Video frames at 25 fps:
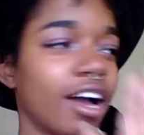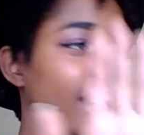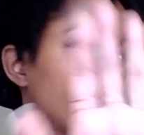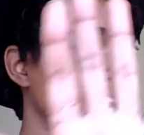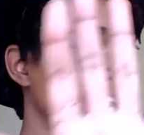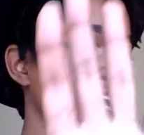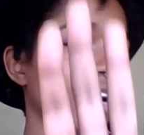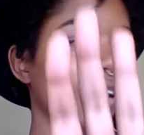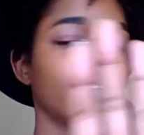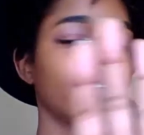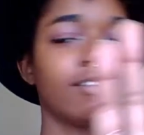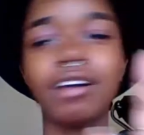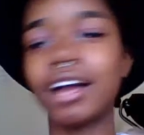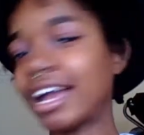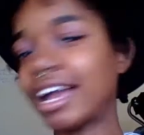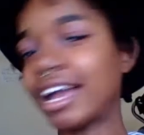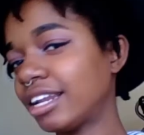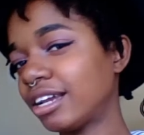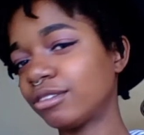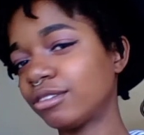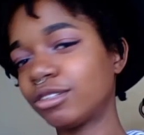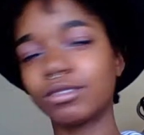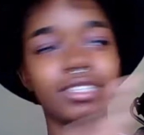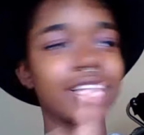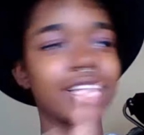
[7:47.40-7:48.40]
I
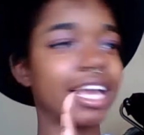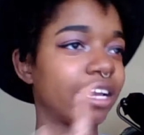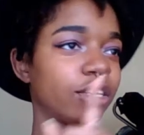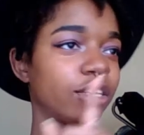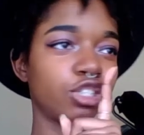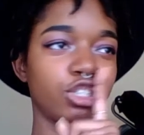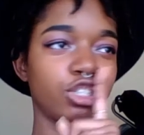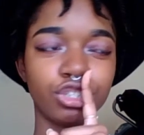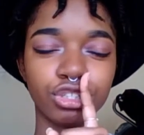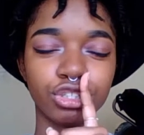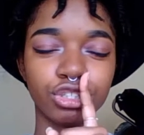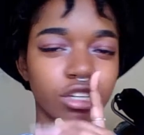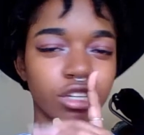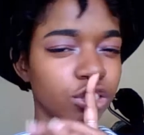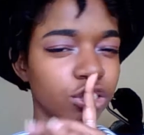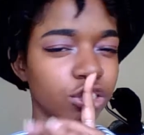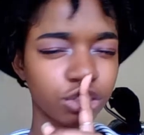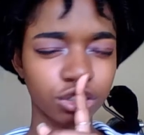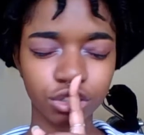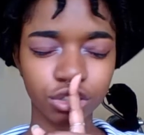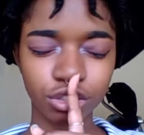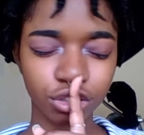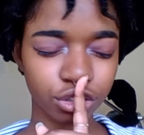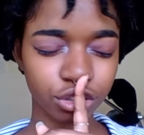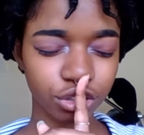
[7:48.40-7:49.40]
know, don't say it, shh.
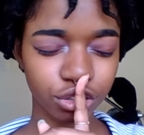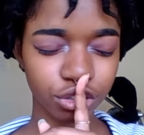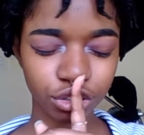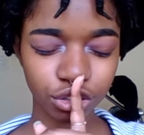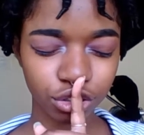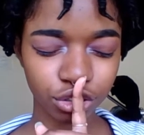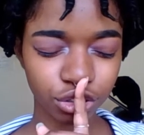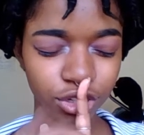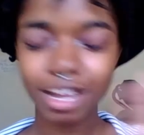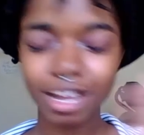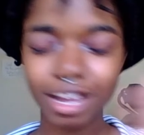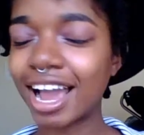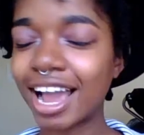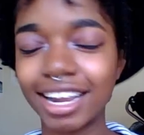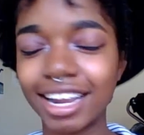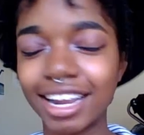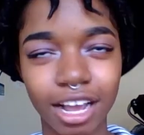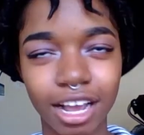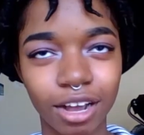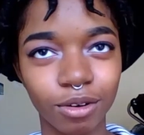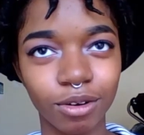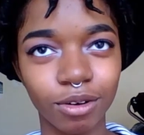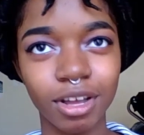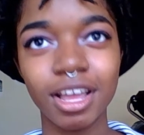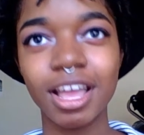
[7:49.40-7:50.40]
I
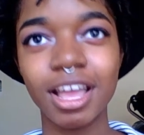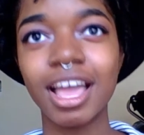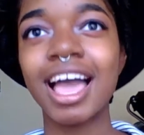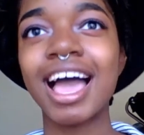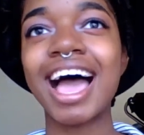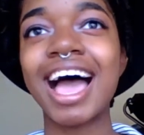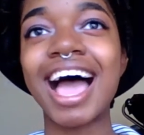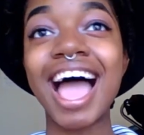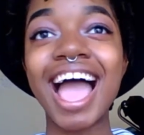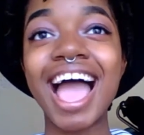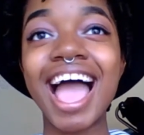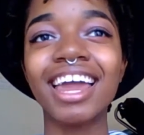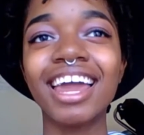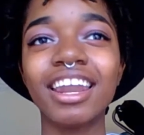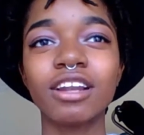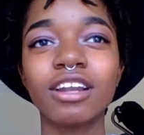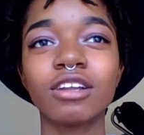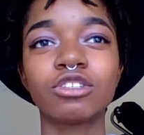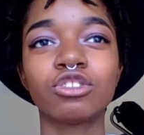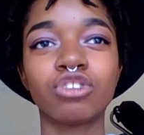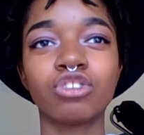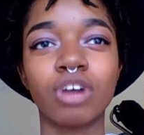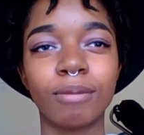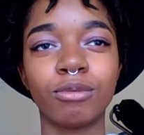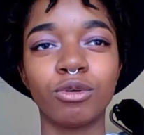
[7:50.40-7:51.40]
know. I had
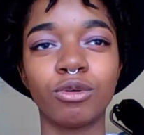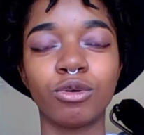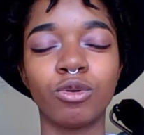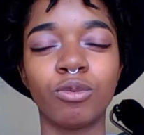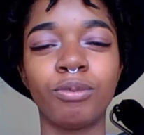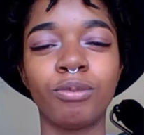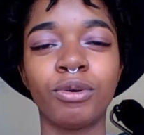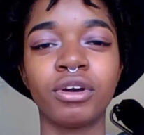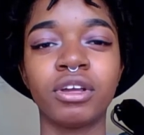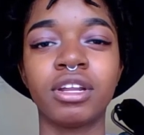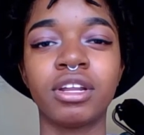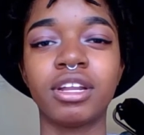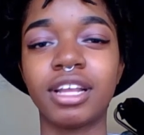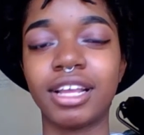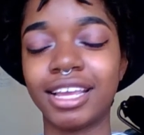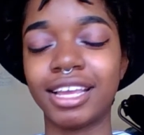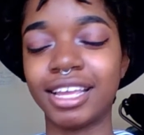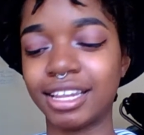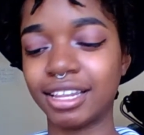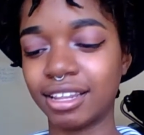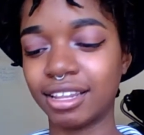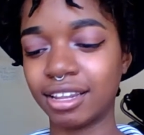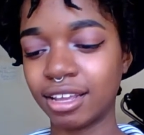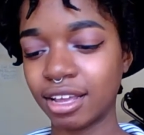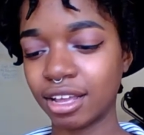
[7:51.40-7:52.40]
trouble putting it
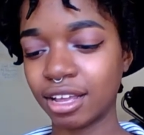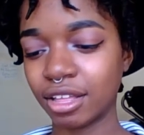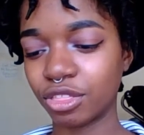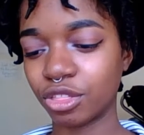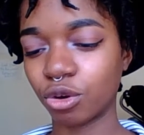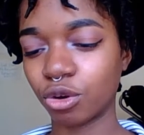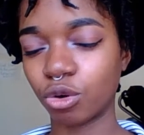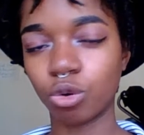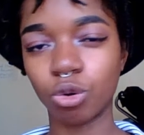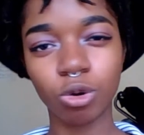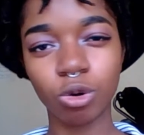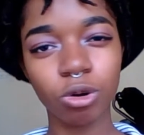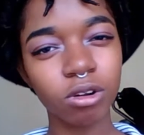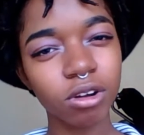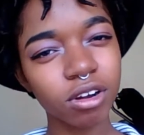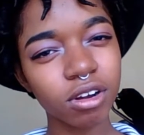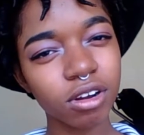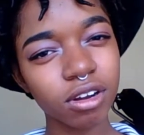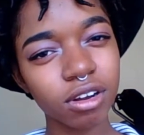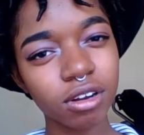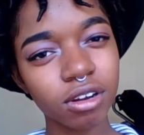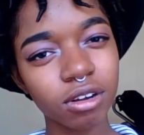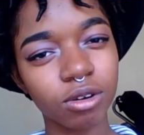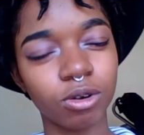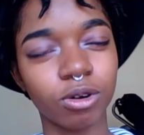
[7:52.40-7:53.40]
in the
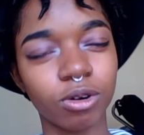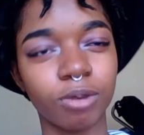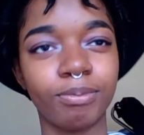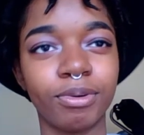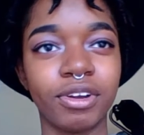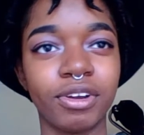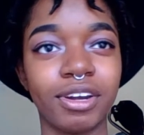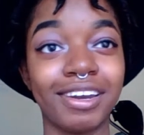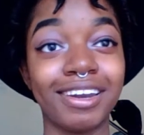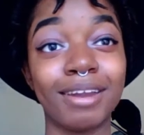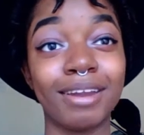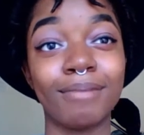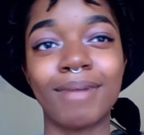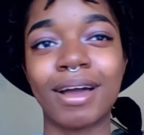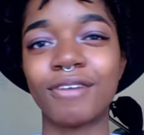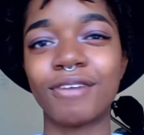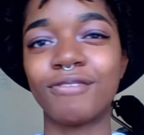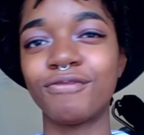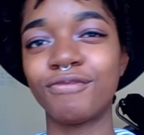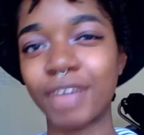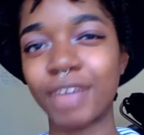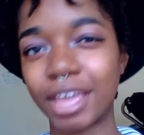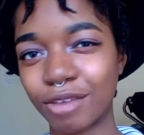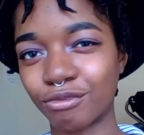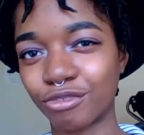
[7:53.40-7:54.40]
horror or putting it in my
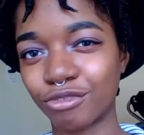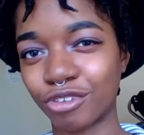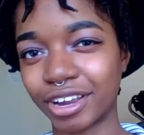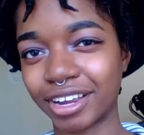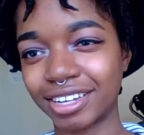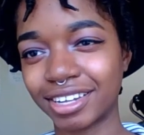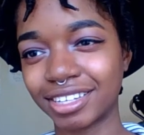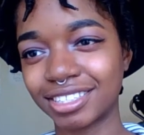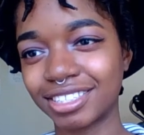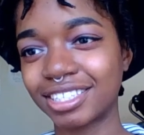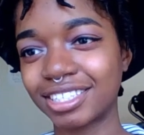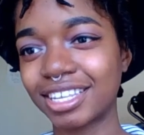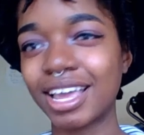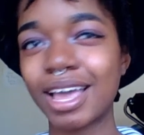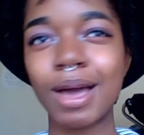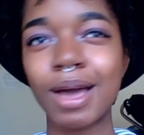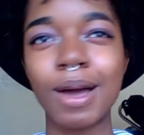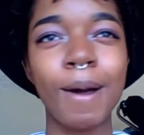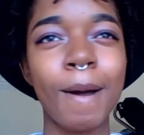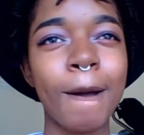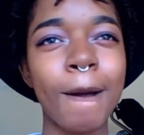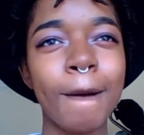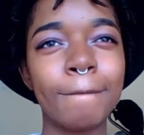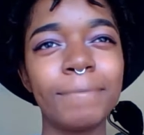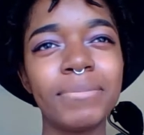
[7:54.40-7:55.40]
favorites,
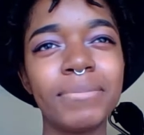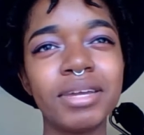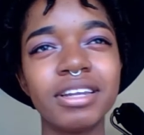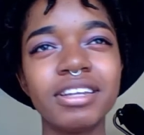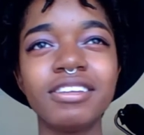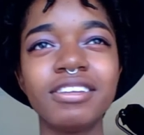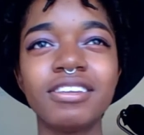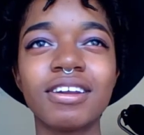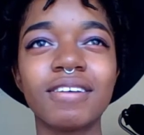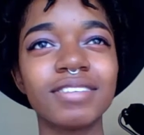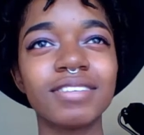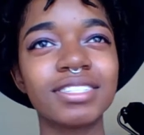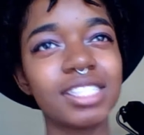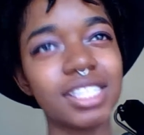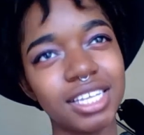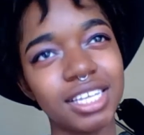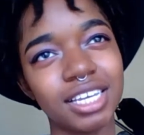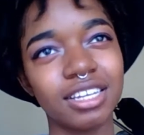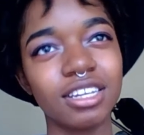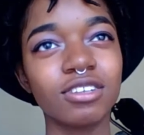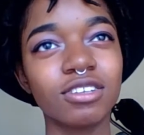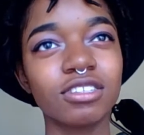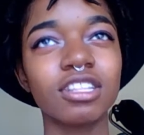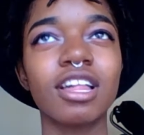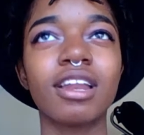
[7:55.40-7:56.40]
but you know, I was
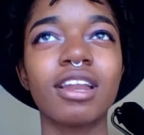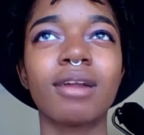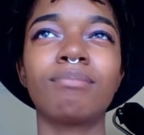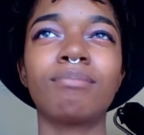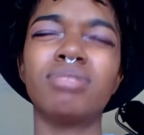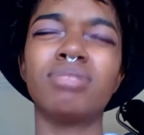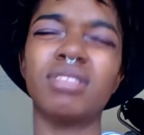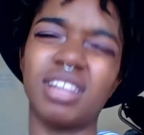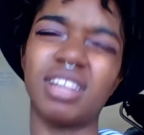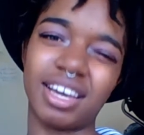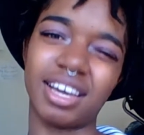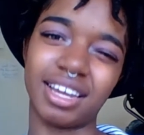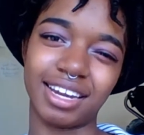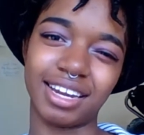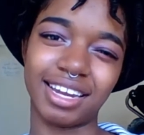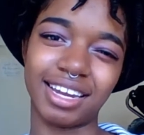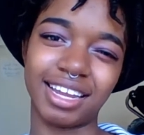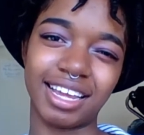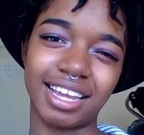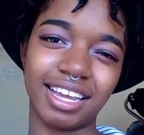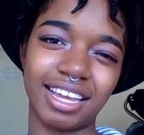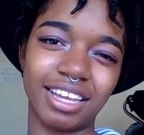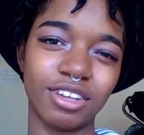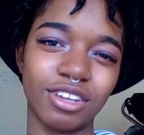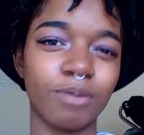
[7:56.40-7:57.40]
thinking there's a lot of blood in
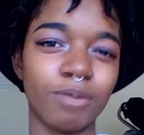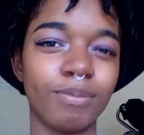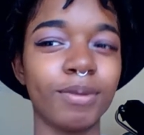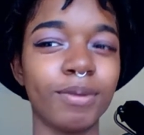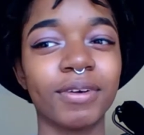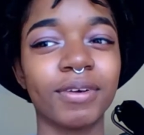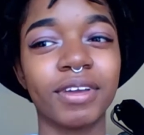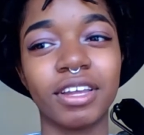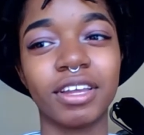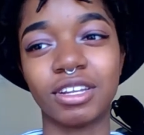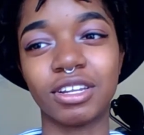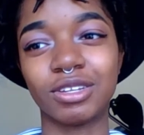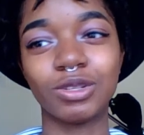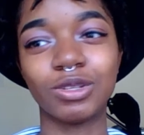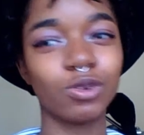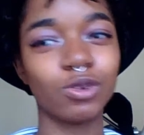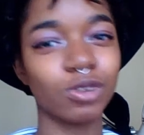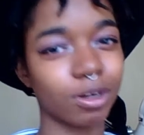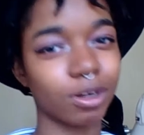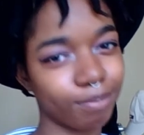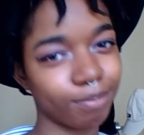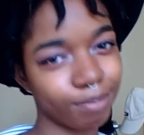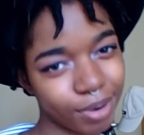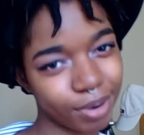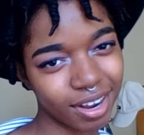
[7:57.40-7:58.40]
it, you know, people getting torn
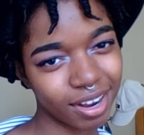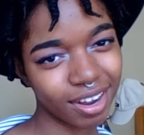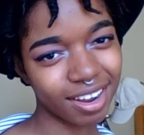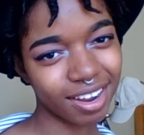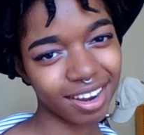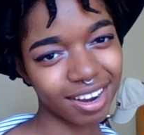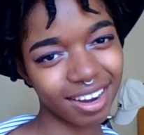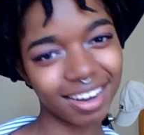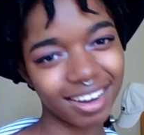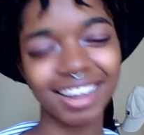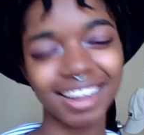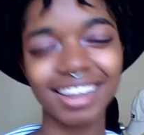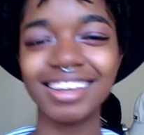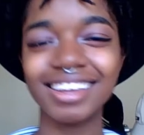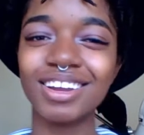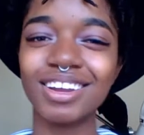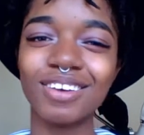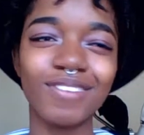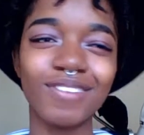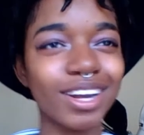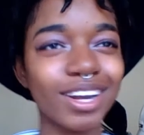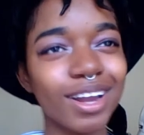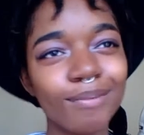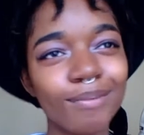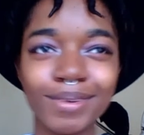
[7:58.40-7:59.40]
apart, you know,
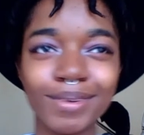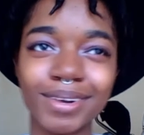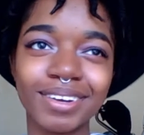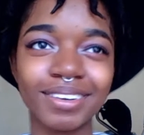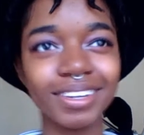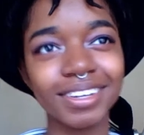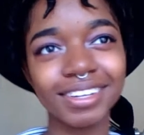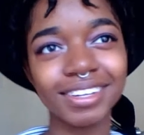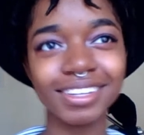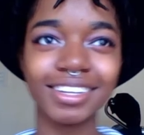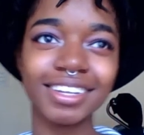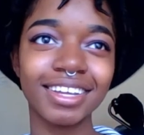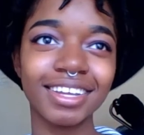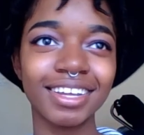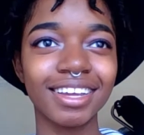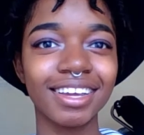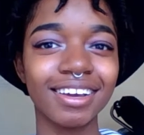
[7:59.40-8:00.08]
why not put it in the